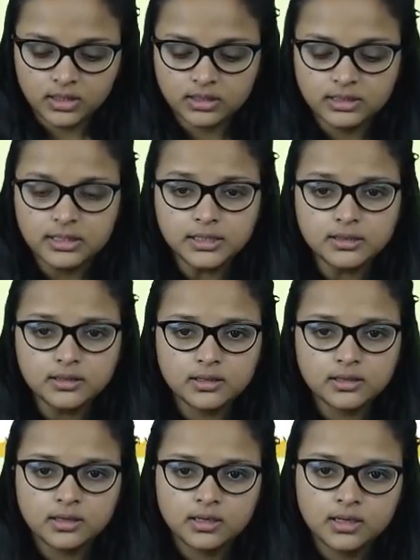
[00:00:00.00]
Clear?
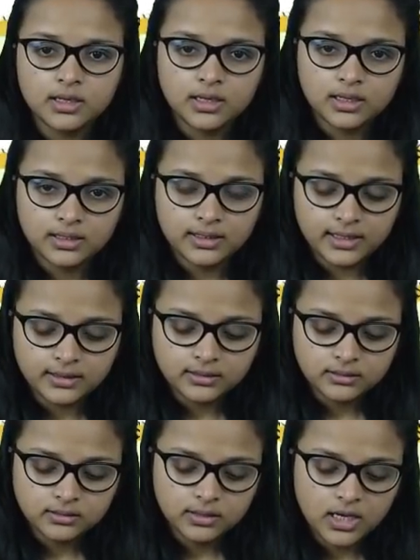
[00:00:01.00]
Then
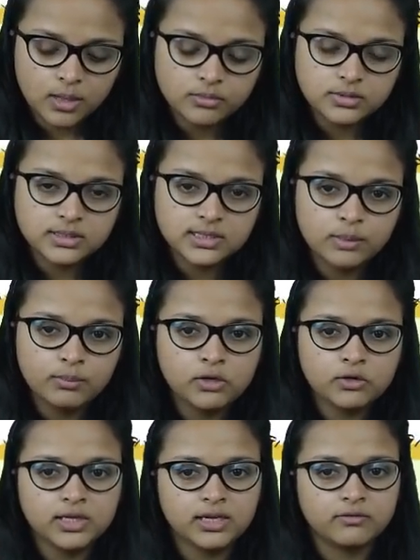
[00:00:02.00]
comes
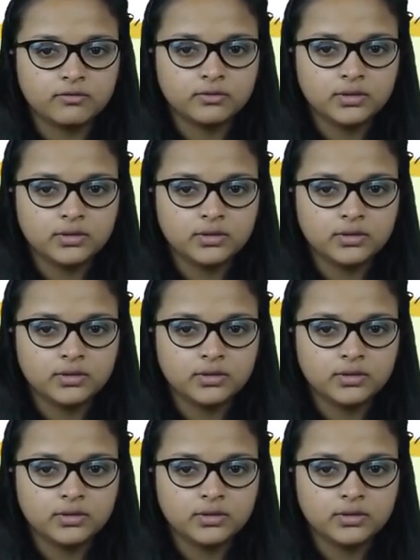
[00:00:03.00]
diminutive.